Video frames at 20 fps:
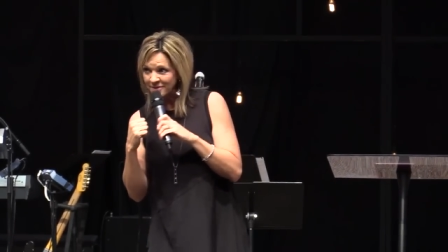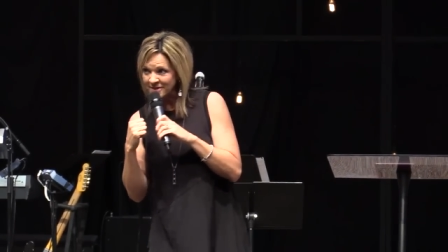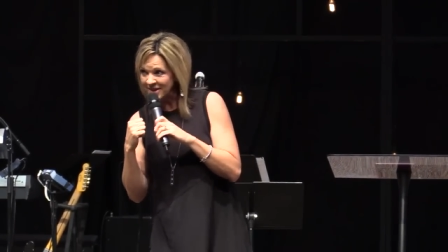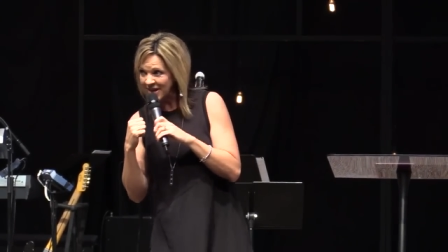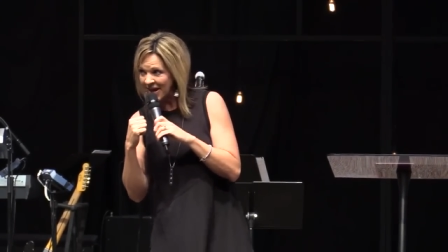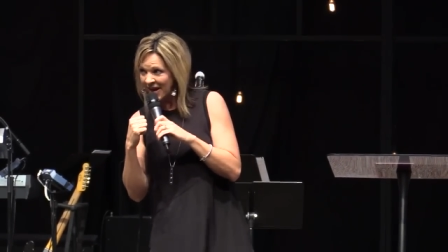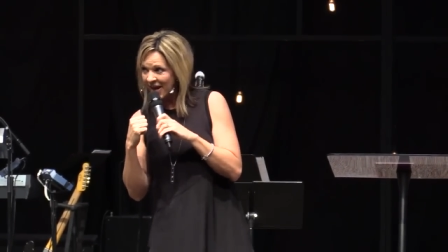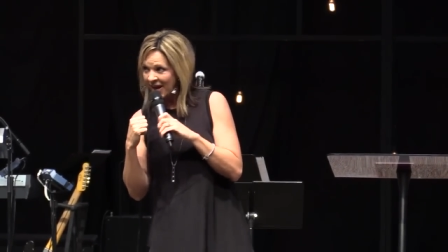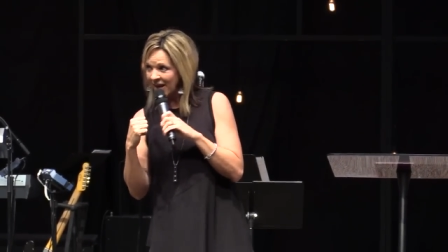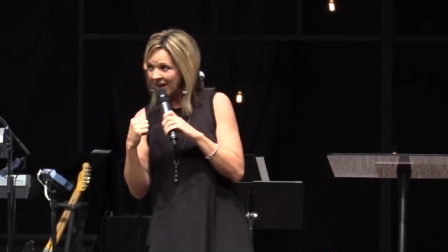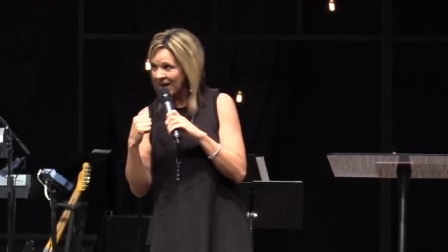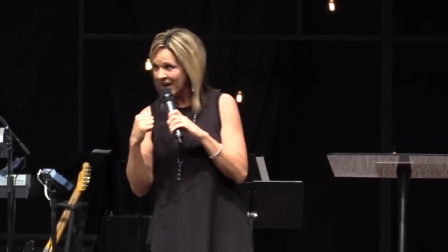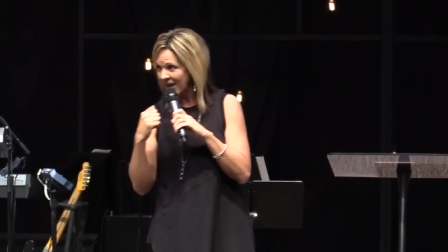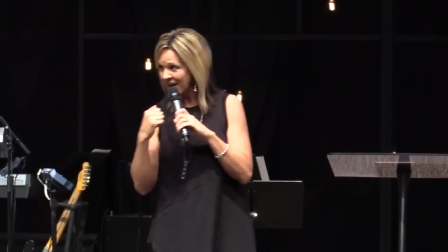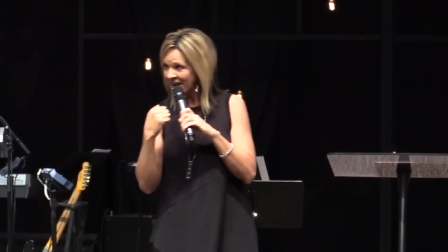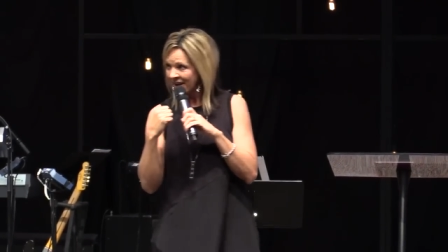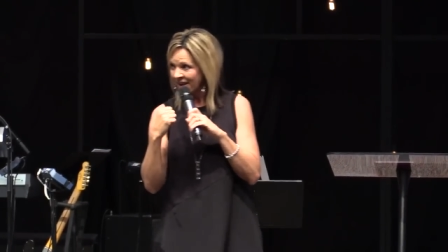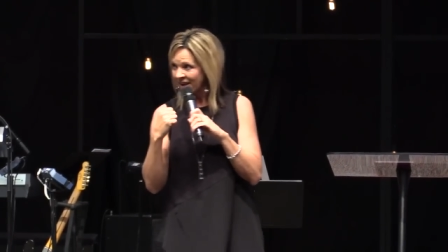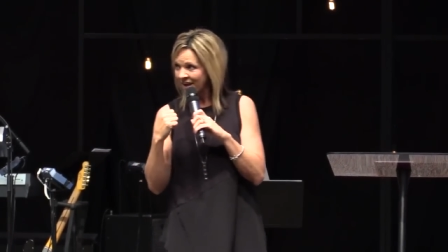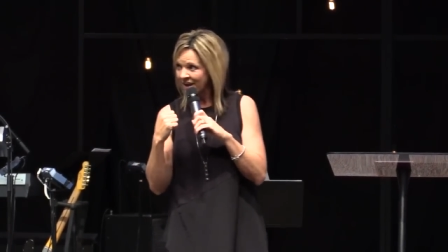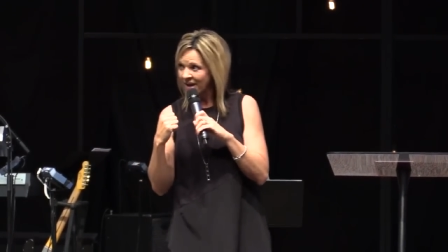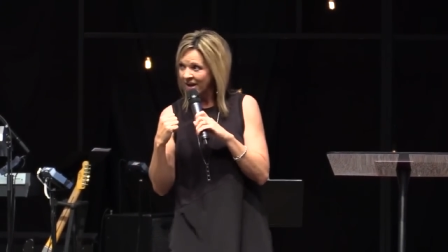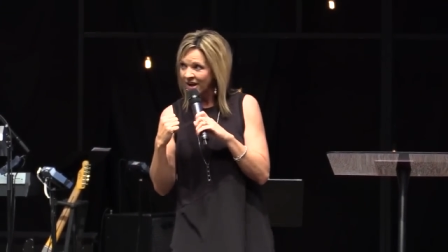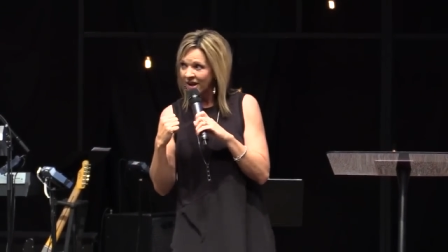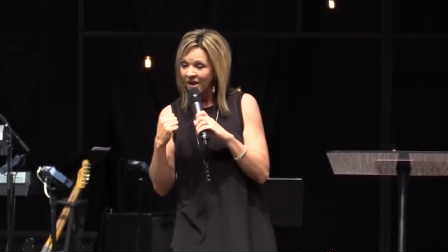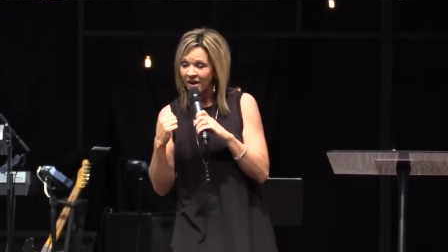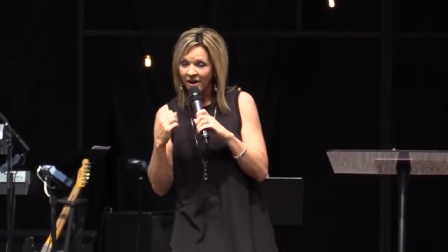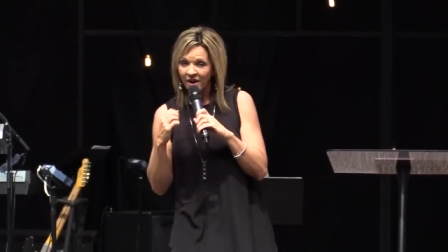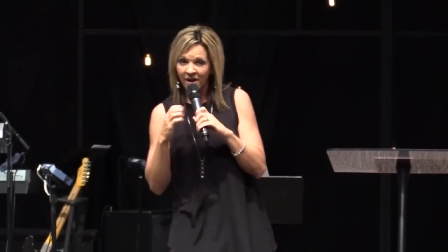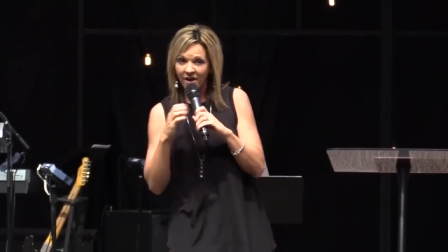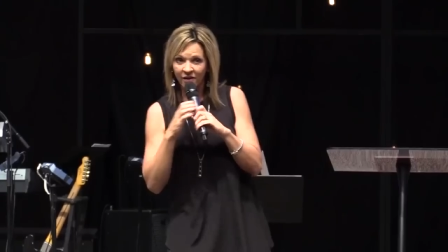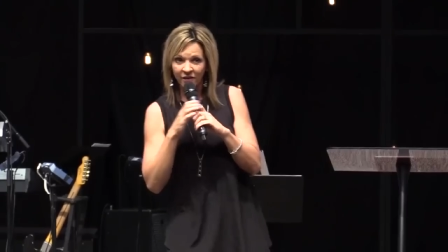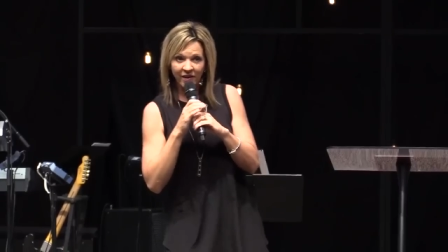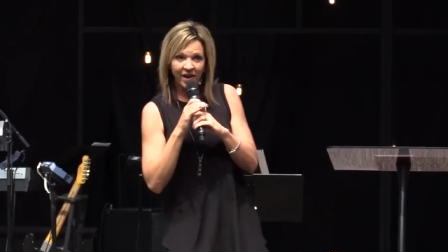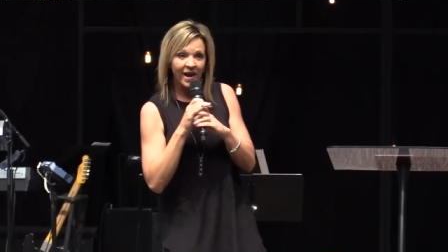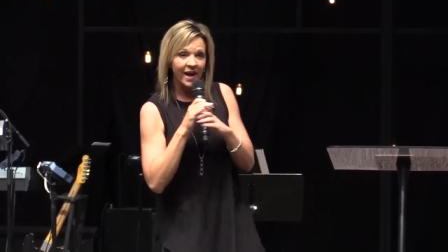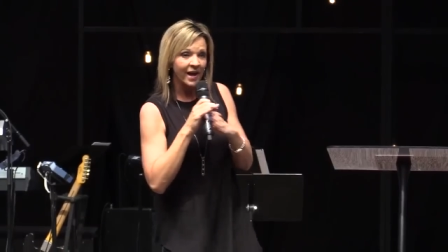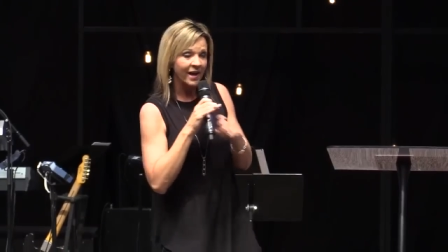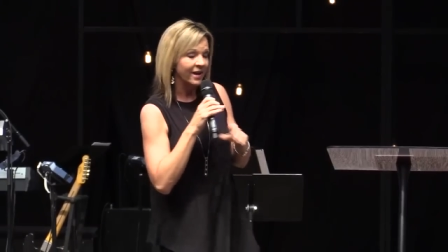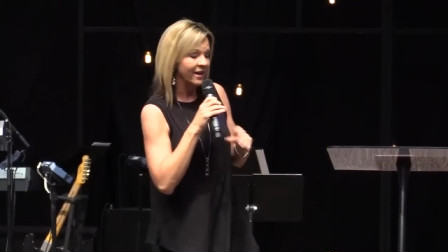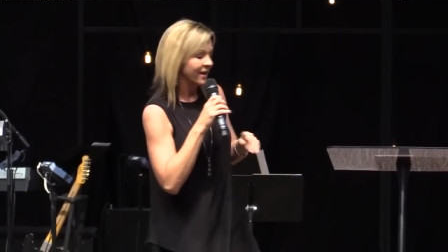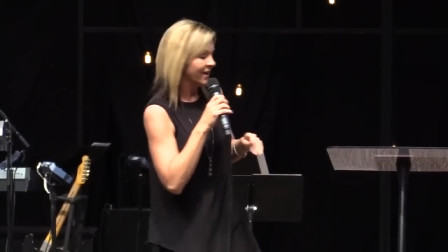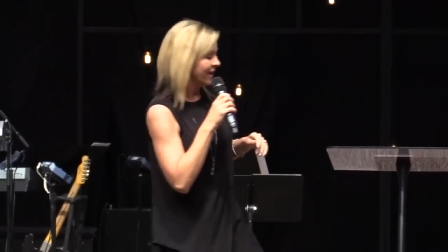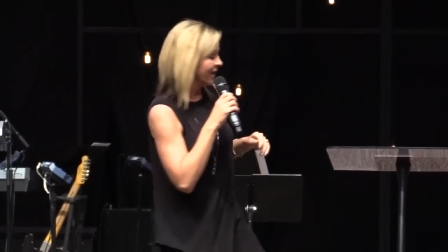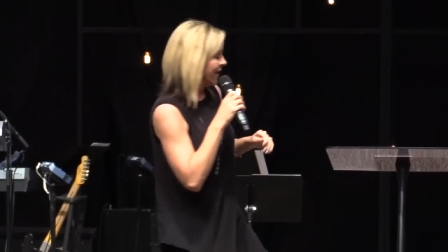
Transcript: saying? Okay.